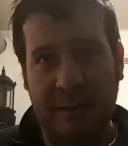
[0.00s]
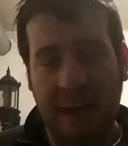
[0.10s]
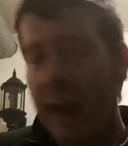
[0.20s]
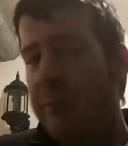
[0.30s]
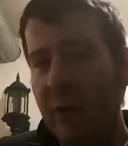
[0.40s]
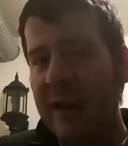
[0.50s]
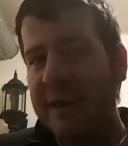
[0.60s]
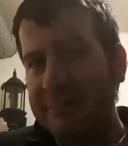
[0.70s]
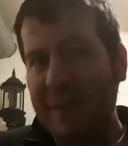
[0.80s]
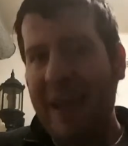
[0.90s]
I'm willing
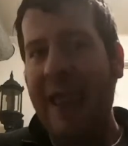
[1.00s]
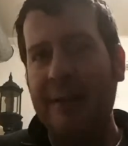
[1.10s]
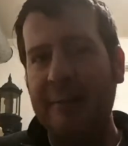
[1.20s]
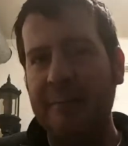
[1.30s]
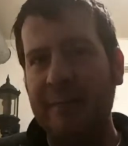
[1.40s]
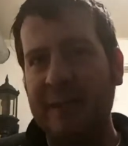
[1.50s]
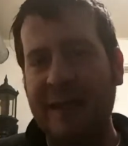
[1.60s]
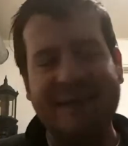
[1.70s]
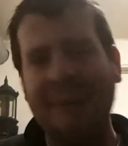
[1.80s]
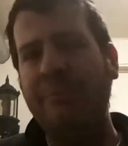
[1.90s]
to bet at
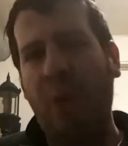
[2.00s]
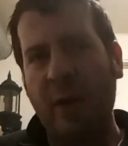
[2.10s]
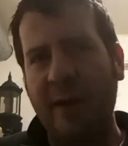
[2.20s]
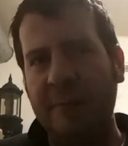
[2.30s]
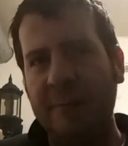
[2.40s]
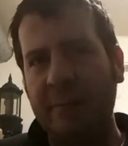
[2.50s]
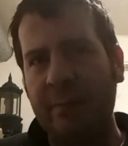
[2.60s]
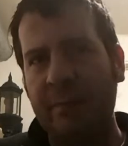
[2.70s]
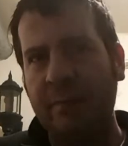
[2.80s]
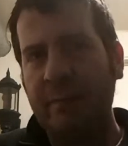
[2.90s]
some point
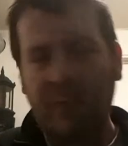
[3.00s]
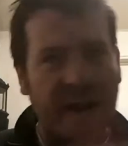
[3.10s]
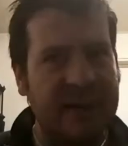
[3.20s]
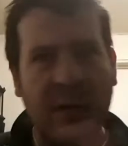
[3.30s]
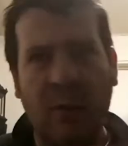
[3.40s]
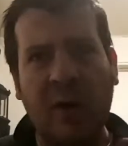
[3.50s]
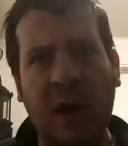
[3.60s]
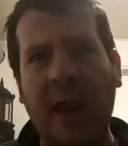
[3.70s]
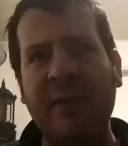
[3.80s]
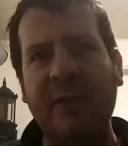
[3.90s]
someone
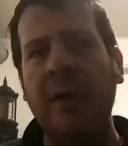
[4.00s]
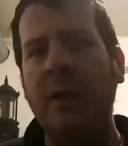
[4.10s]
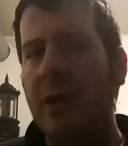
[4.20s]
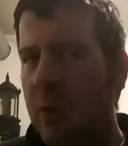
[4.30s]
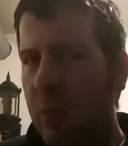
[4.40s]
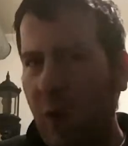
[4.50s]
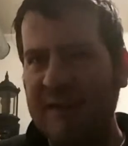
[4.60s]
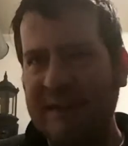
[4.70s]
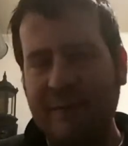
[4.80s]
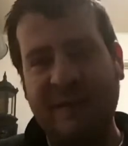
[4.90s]
either
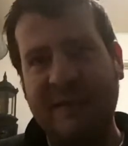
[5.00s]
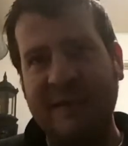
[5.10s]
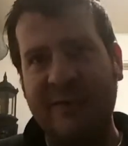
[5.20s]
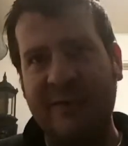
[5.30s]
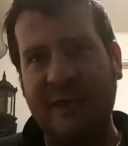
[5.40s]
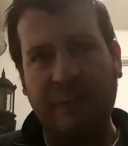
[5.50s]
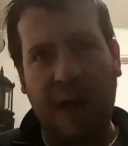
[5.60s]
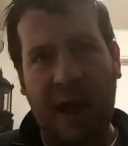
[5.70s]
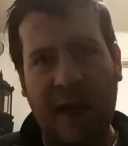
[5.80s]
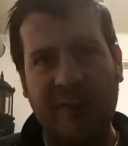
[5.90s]
watching this stream
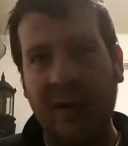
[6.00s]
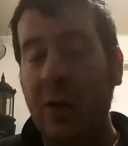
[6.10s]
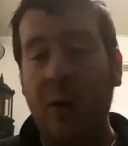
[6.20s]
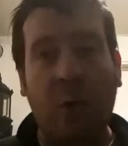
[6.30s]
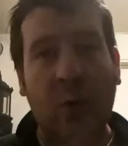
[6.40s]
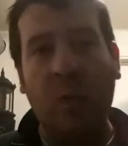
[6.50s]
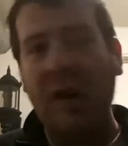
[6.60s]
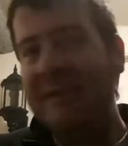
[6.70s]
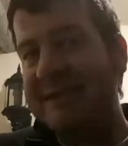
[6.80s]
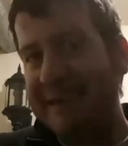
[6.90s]
live or
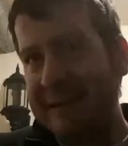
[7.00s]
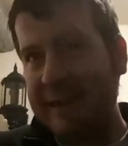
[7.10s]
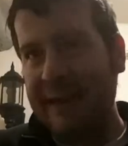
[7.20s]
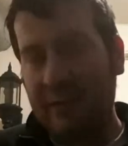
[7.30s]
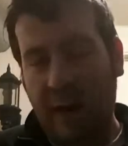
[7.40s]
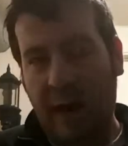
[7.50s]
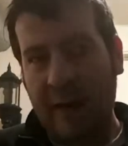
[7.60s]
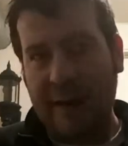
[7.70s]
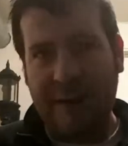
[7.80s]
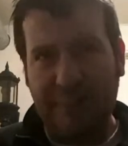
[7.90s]
watches it later
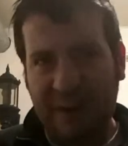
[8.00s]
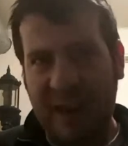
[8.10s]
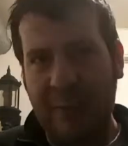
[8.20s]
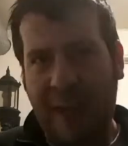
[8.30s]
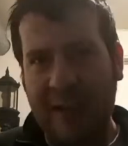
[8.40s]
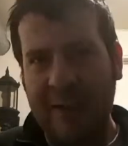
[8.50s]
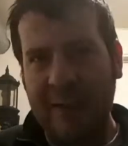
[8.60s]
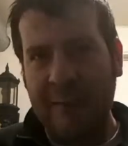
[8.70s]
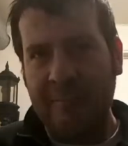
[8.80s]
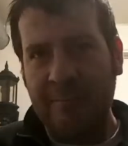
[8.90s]
on in playback
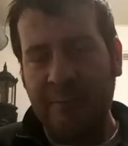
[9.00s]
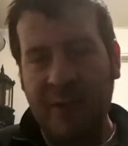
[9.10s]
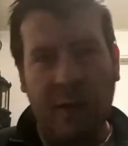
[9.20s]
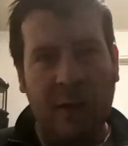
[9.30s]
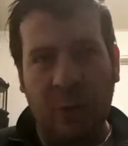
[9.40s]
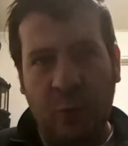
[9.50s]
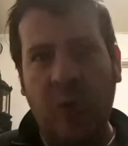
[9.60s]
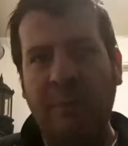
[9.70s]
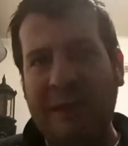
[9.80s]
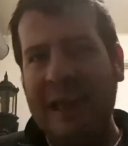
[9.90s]

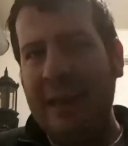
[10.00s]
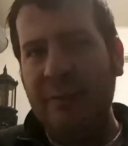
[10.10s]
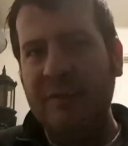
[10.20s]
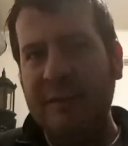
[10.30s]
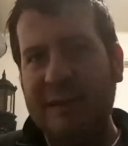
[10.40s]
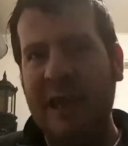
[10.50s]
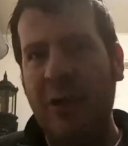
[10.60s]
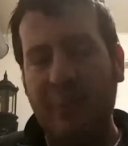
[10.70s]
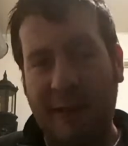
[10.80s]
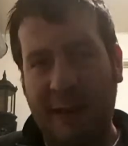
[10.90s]
would be able to
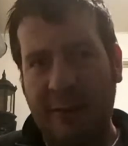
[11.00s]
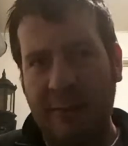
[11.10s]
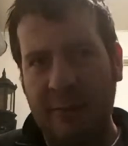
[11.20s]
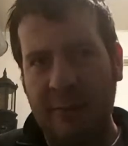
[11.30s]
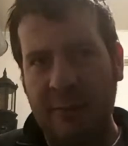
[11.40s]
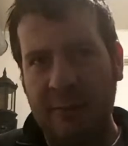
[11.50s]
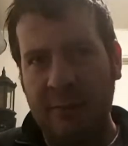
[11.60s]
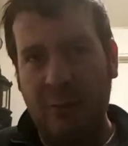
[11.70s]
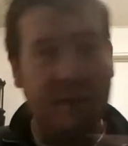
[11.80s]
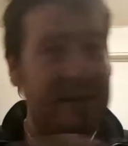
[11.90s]
tell me
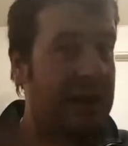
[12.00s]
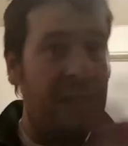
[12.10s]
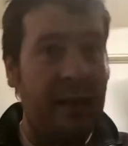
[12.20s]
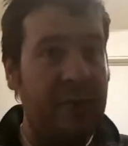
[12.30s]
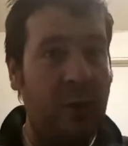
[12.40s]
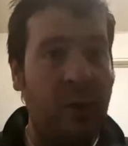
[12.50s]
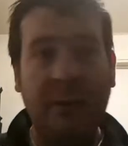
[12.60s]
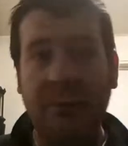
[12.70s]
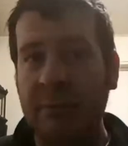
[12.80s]
or tell everyone